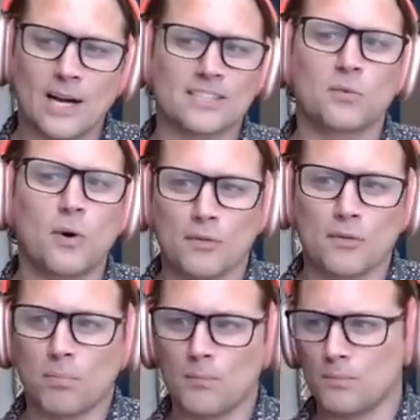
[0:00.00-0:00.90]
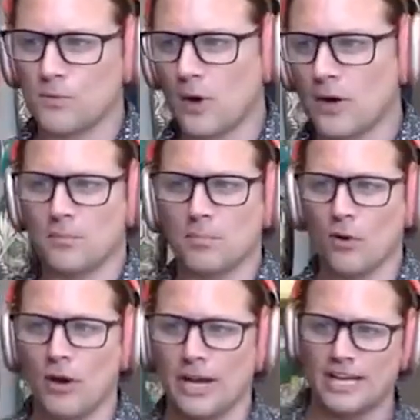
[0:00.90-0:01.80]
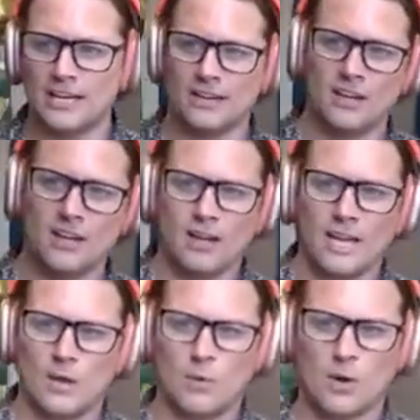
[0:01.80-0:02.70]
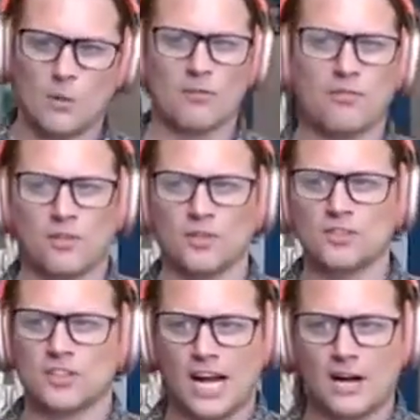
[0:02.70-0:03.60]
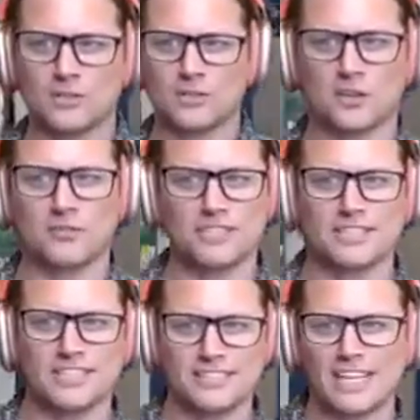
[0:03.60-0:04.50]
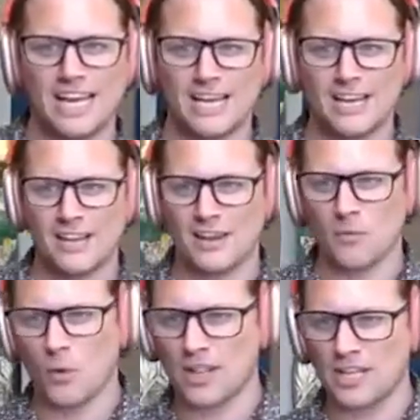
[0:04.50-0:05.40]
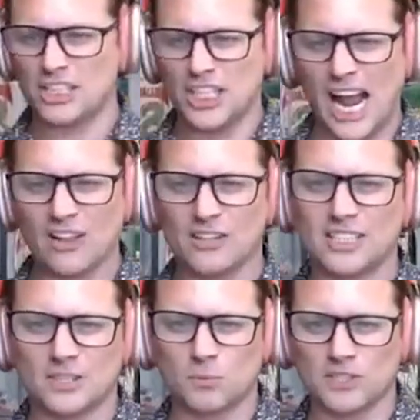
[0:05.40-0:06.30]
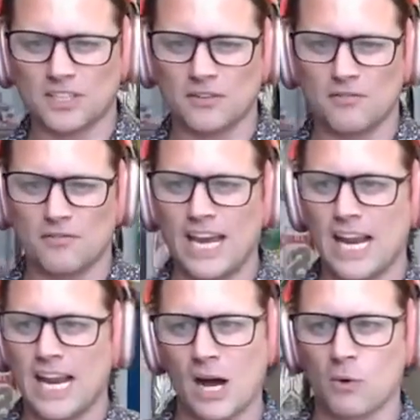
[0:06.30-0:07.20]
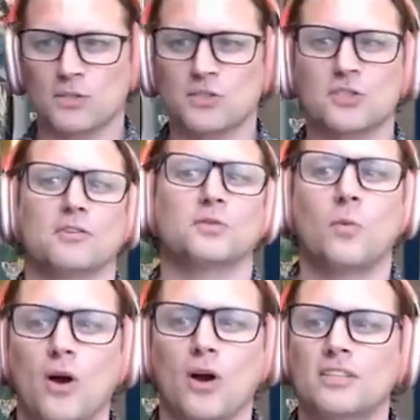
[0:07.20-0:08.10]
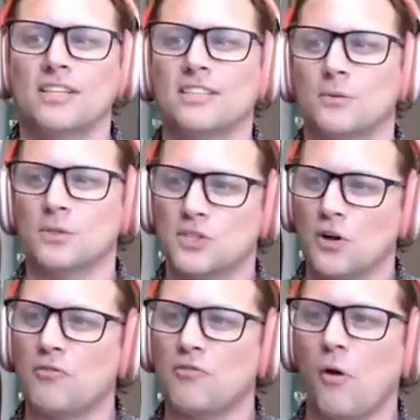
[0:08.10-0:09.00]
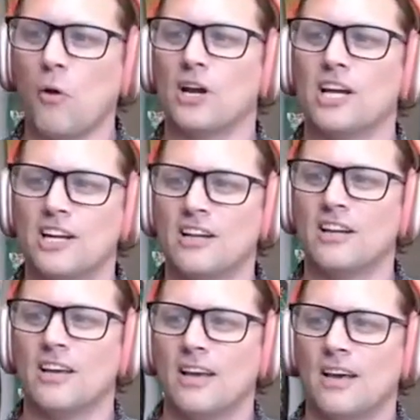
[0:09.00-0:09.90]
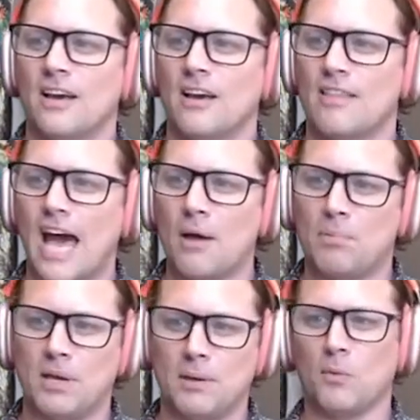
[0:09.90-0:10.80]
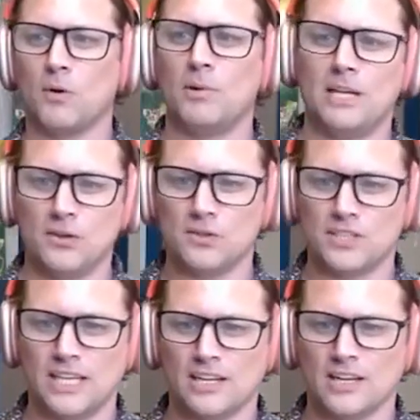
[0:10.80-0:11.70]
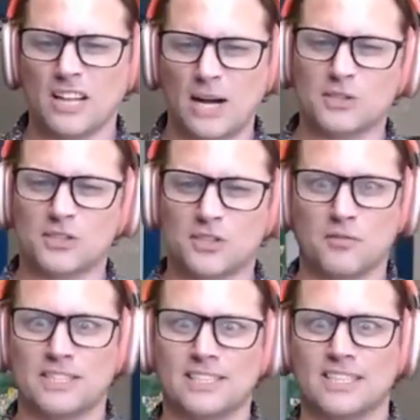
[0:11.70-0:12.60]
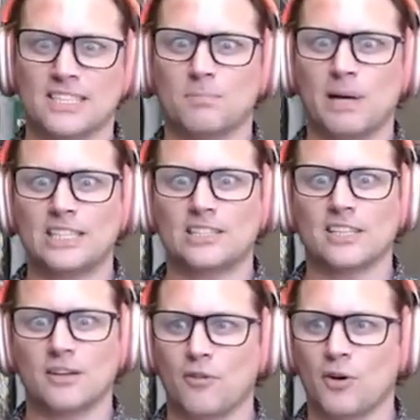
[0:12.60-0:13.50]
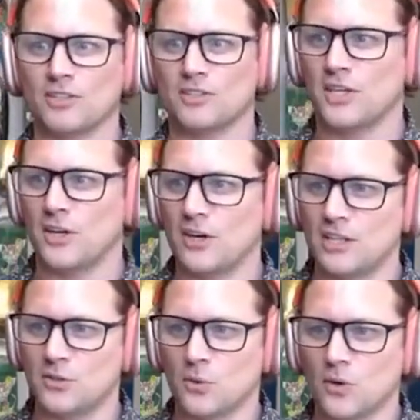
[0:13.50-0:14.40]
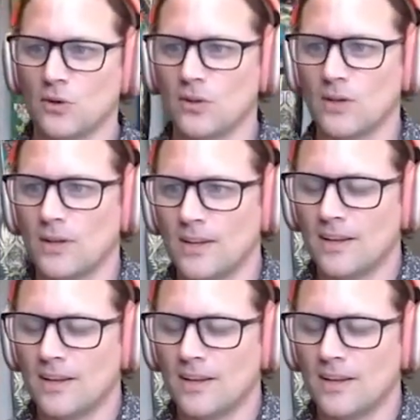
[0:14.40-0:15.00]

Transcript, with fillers: And I was the 12th, 12th employee. And we were one of the first cloud services. And one of the challenges was conveying how our service worked because it was so foreign that people mm-hmm. would be using a cloud service, especially for a security tool.